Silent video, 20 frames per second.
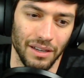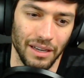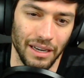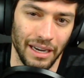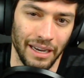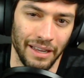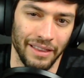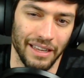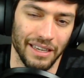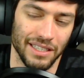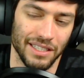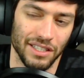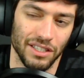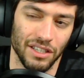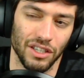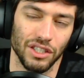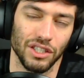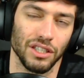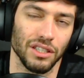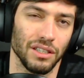and then
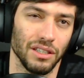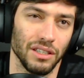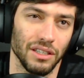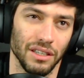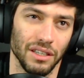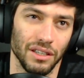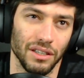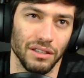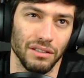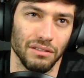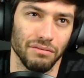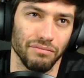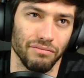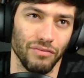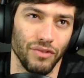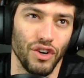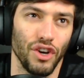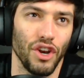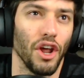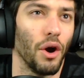start to
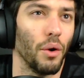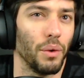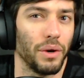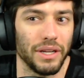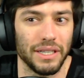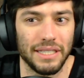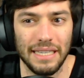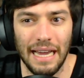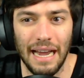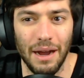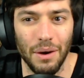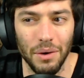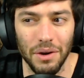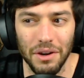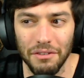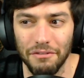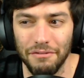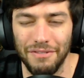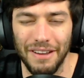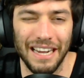notice how it
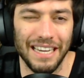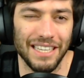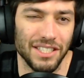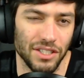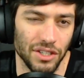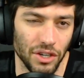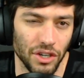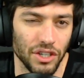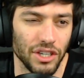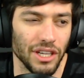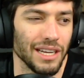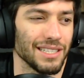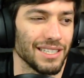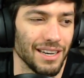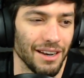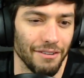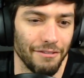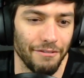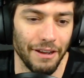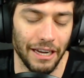affects or
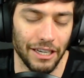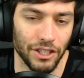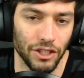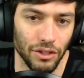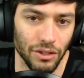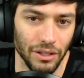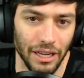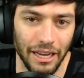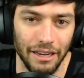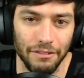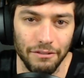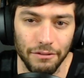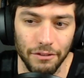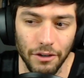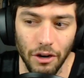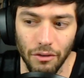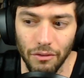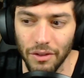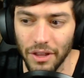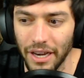doesn't affect your life
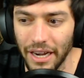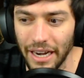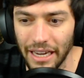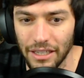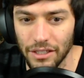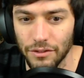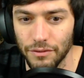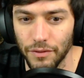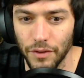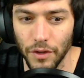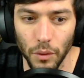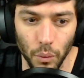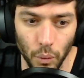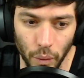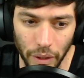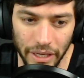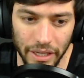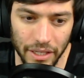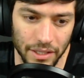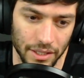over the next few
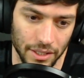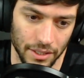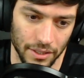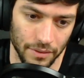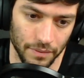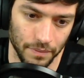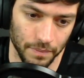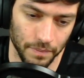weeks.